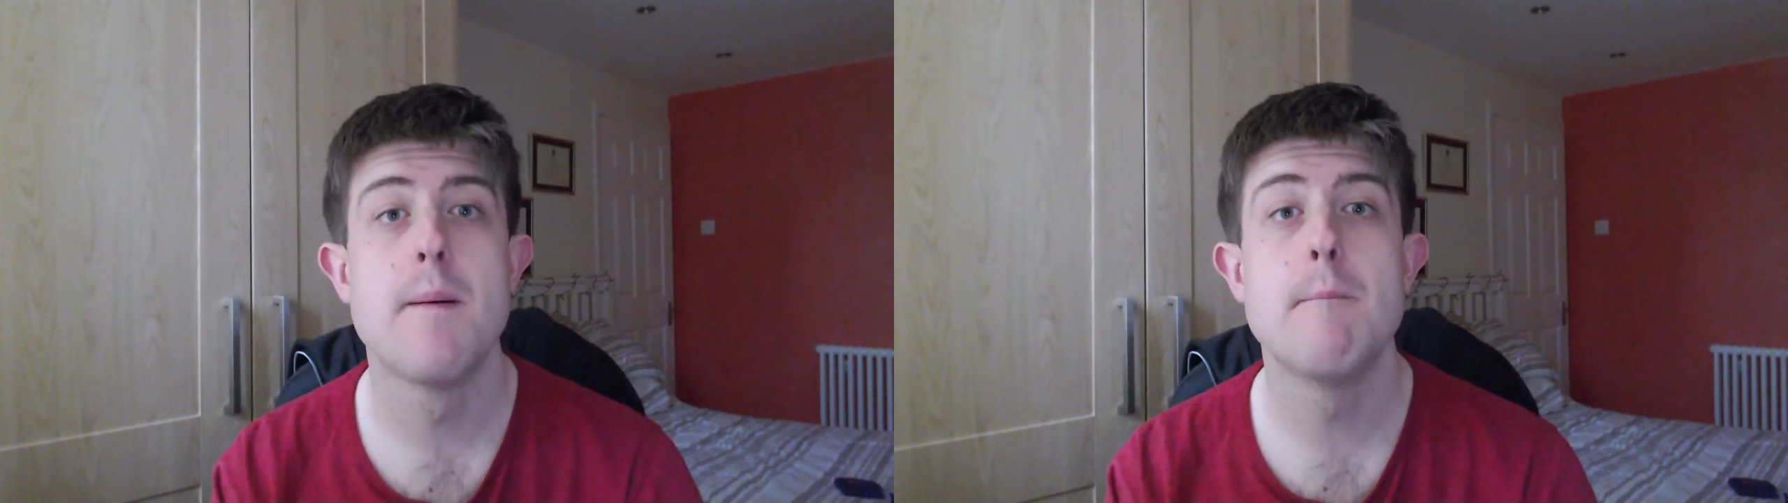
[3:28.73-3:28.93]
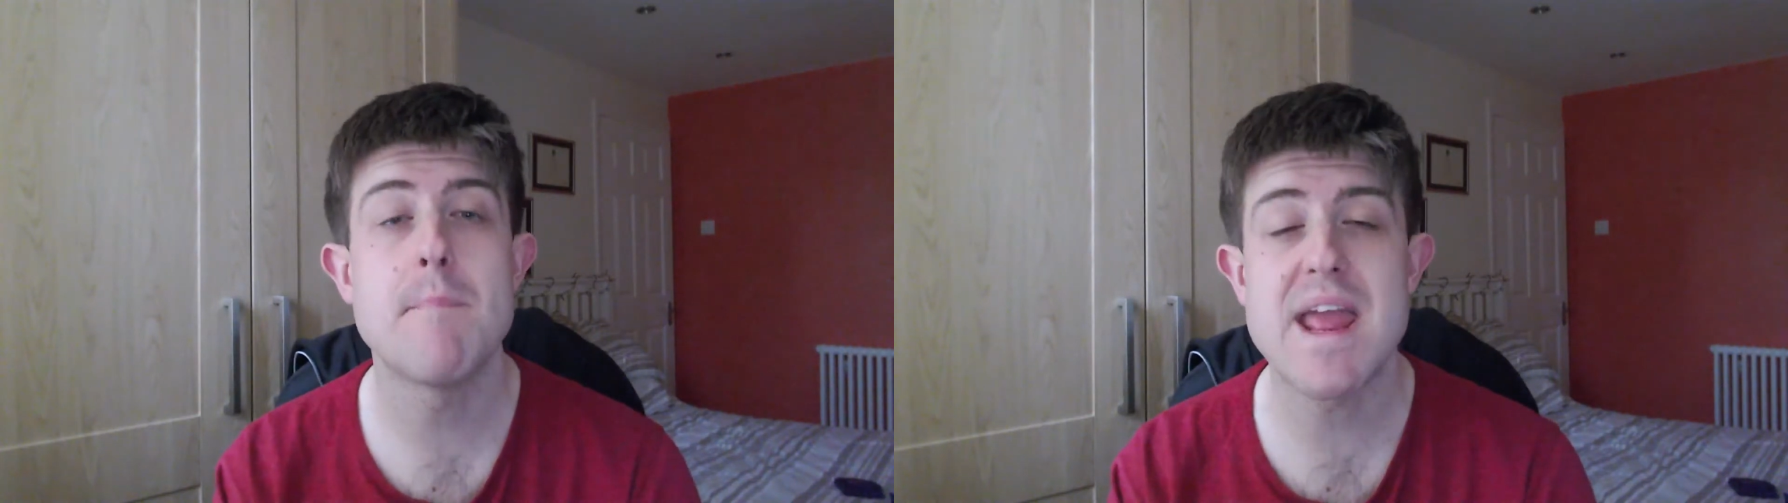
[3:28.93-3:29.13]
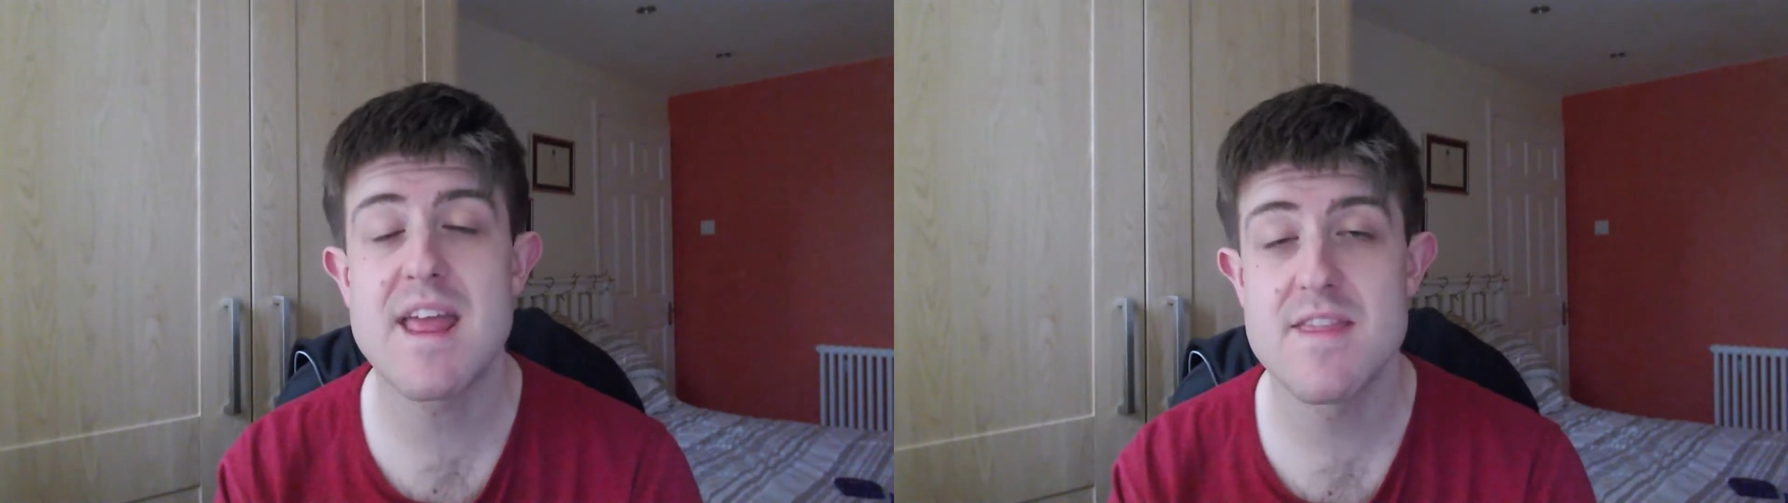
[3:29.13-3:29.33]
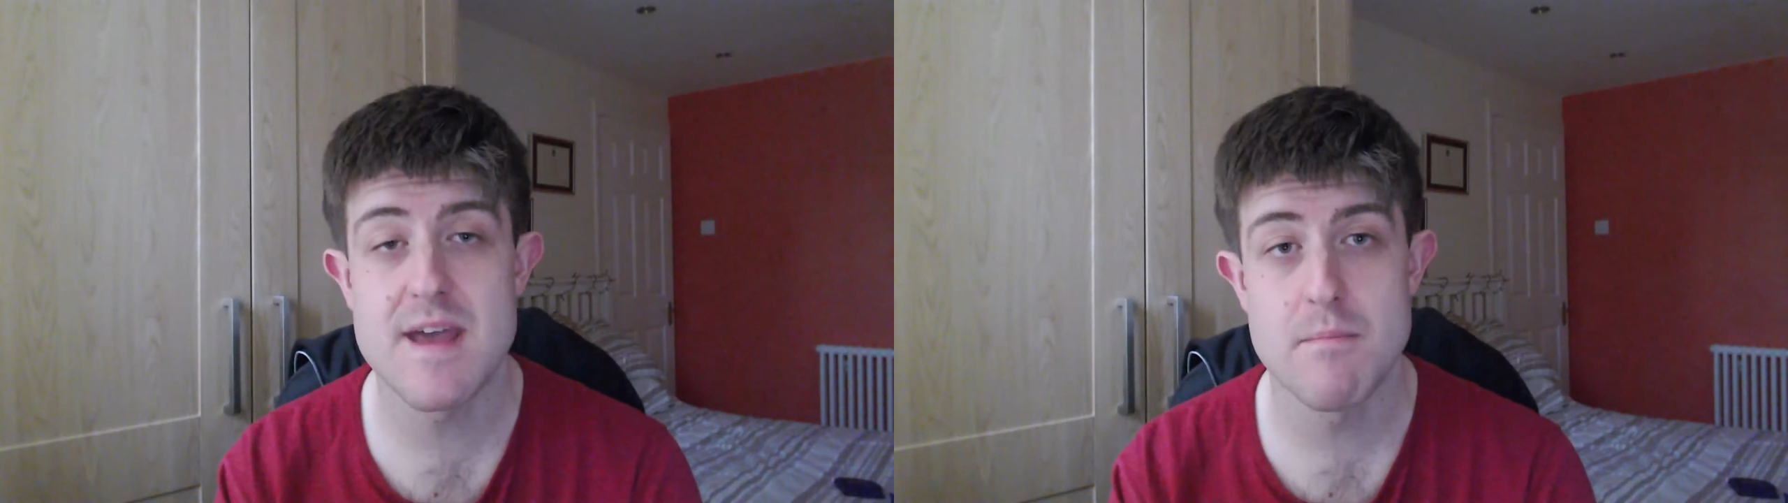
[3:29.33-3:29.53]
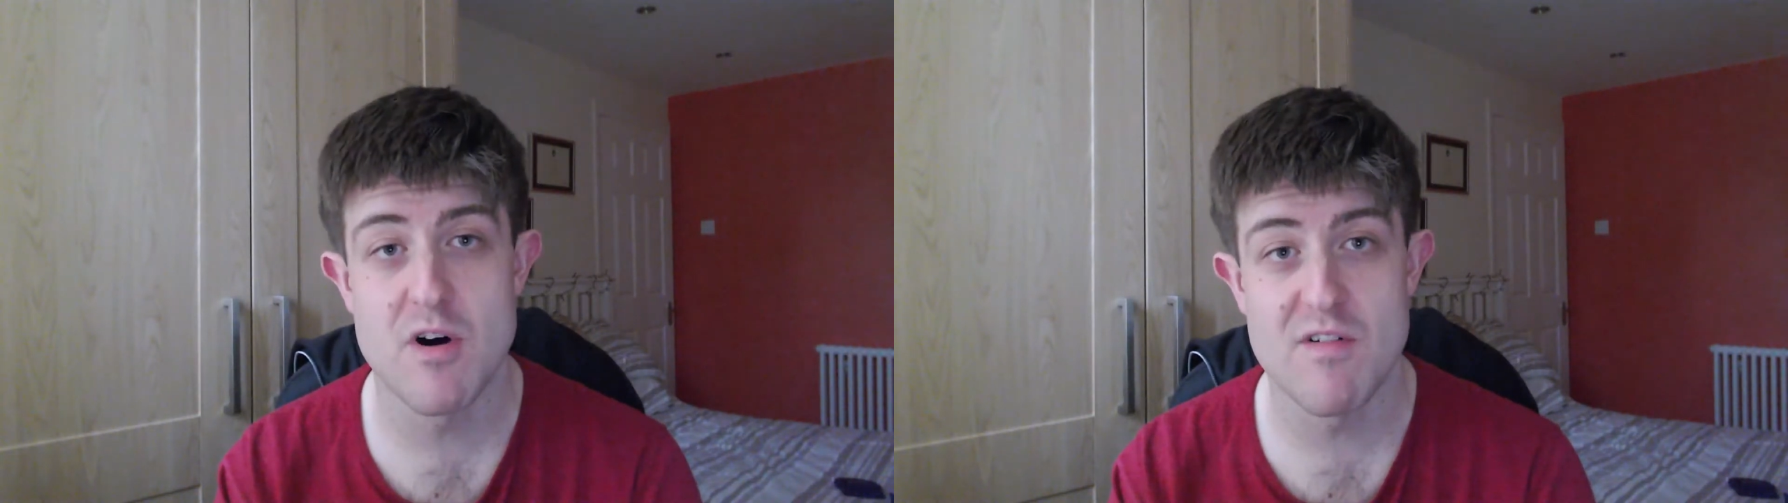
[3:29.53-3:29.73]
making
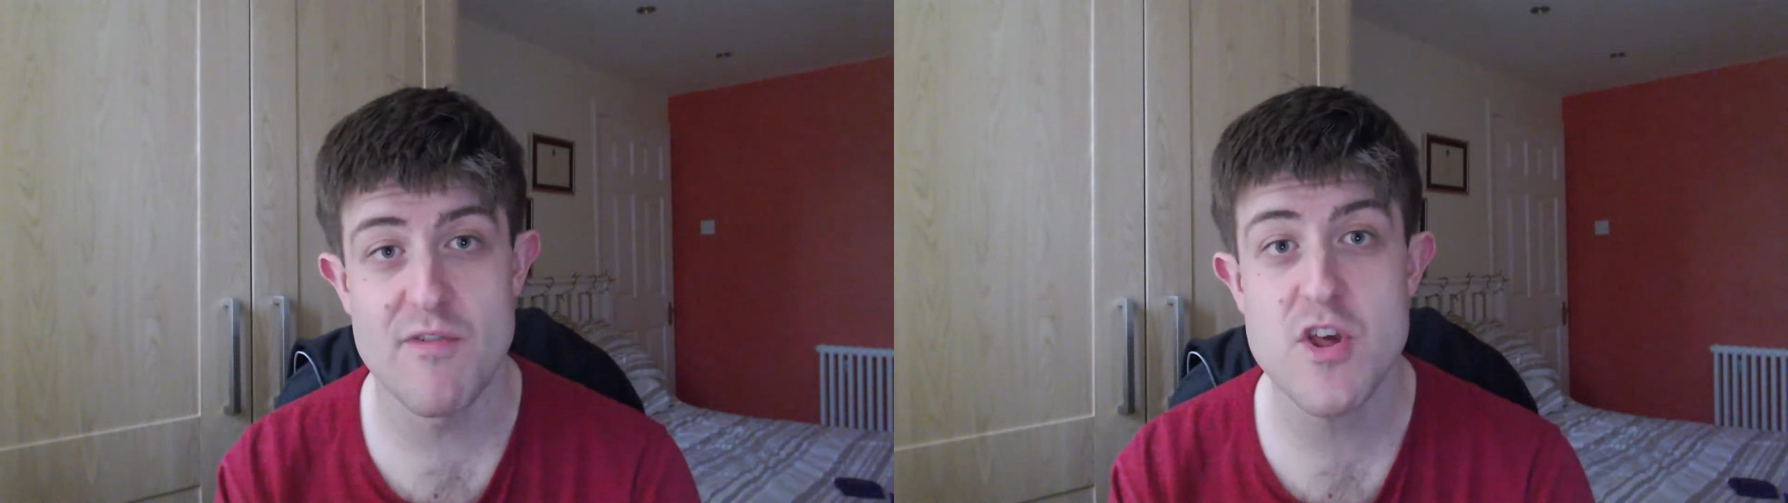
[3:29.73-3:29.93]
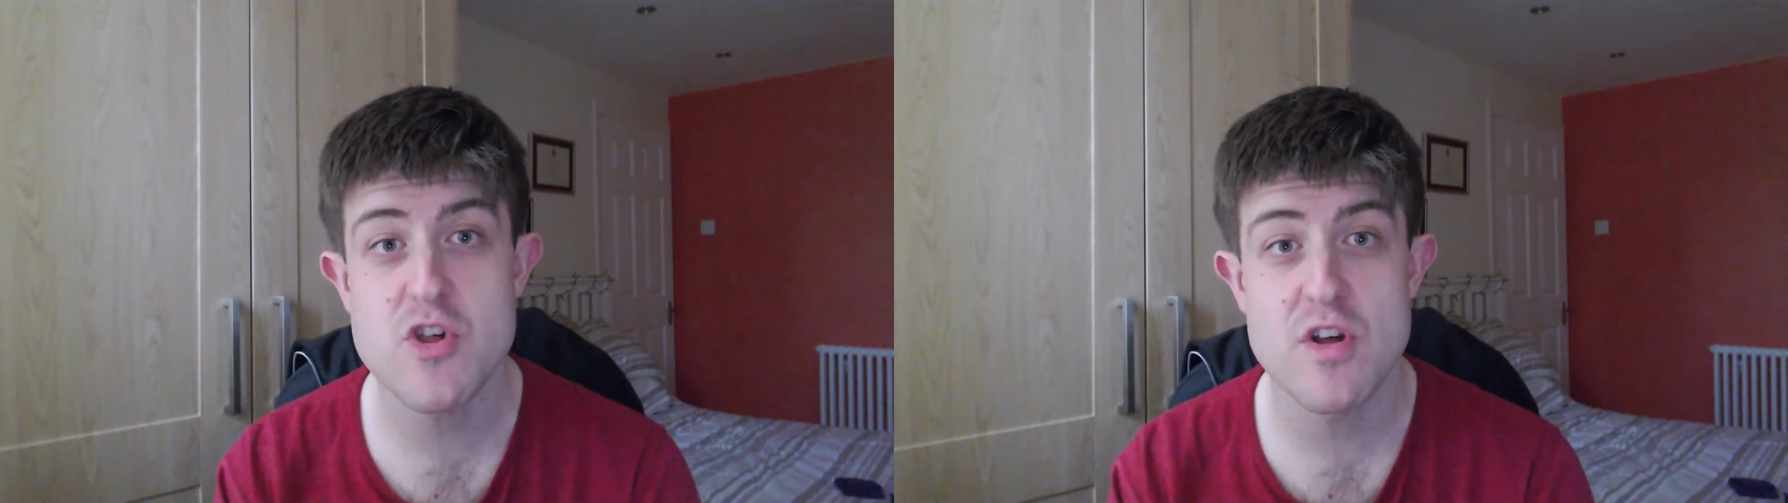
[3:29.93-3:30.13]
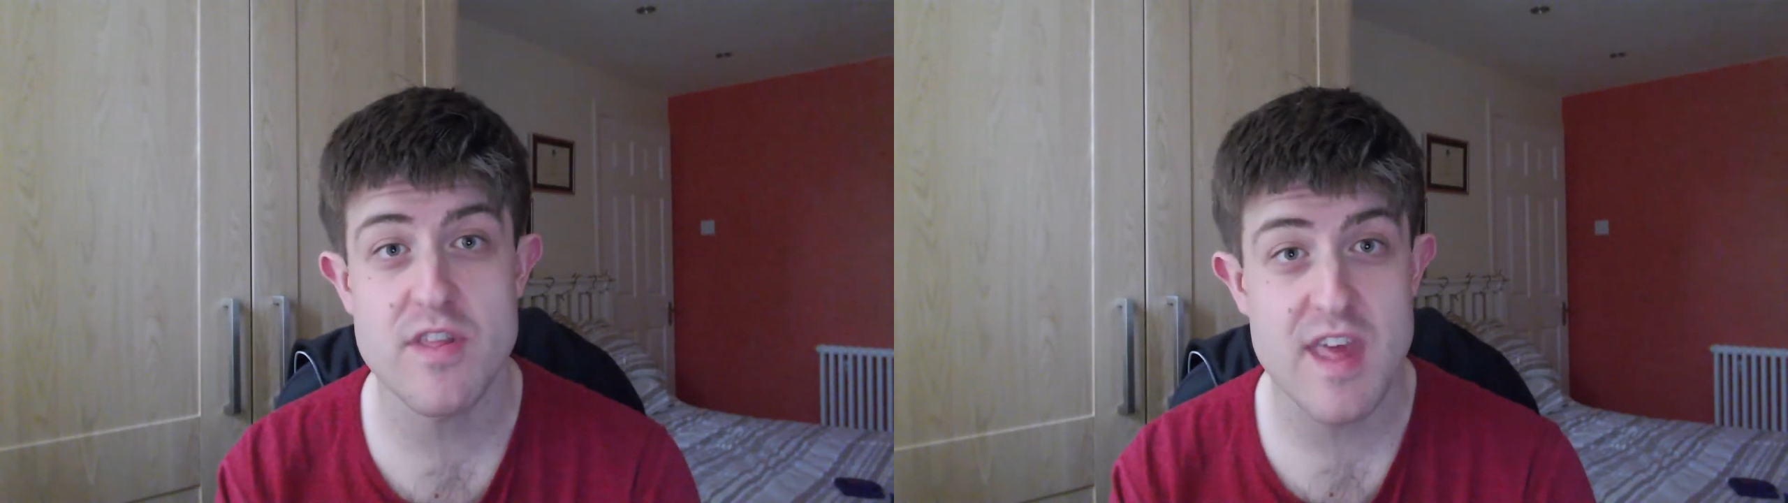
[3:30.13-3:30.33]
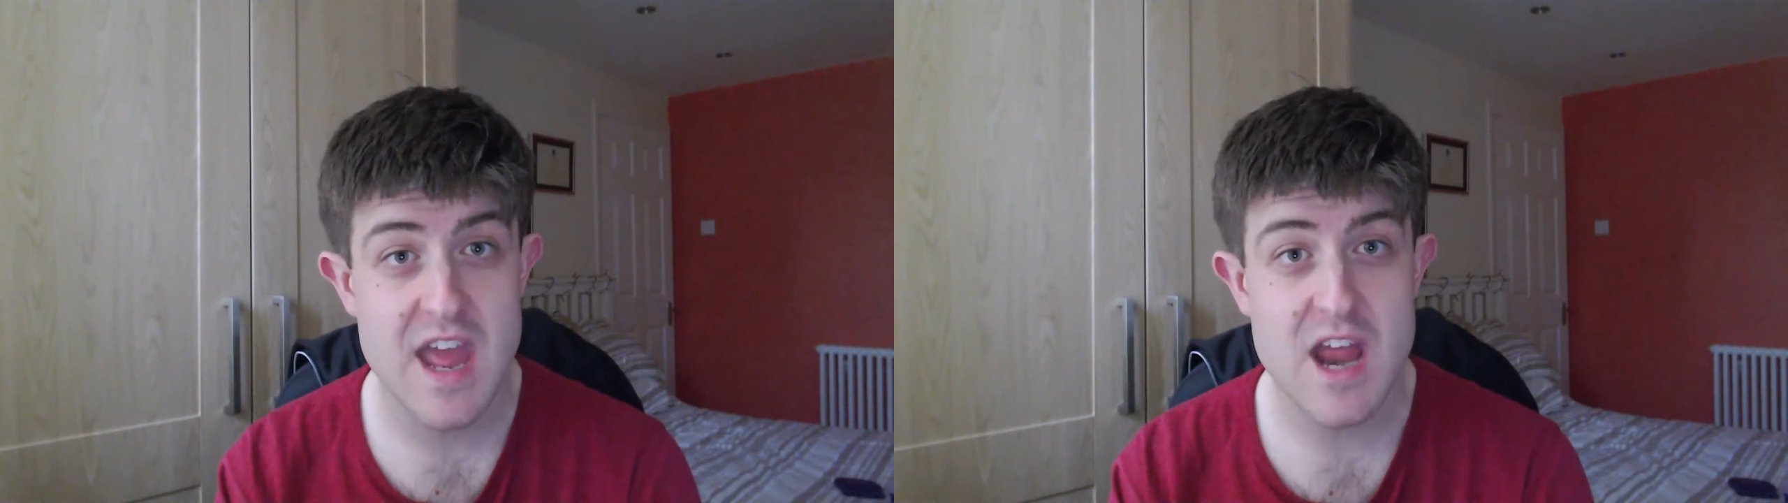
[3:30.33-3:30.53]
them more efficient.